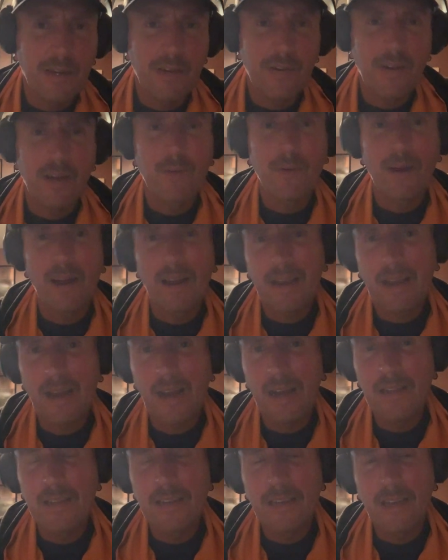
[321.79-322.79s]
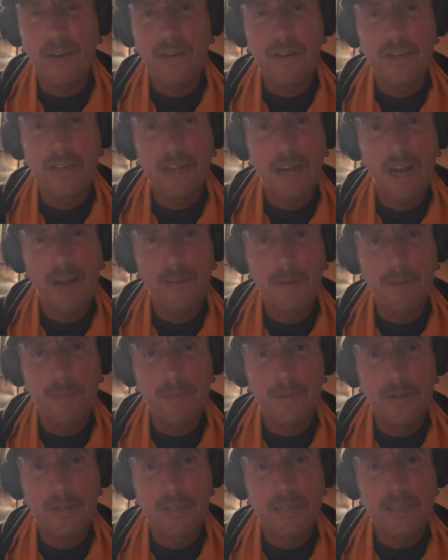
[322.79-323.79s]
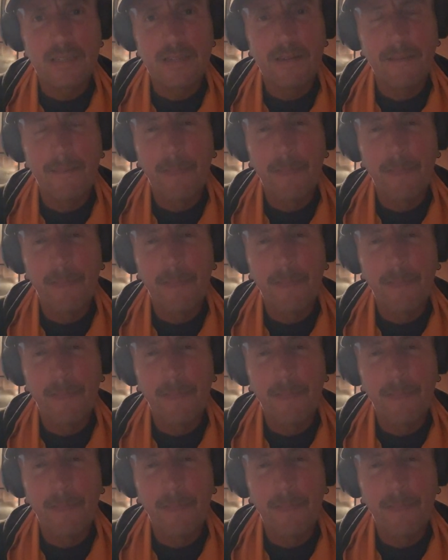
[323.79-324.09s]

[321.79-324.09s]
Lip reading: You had Rat Kiley carrying comic books.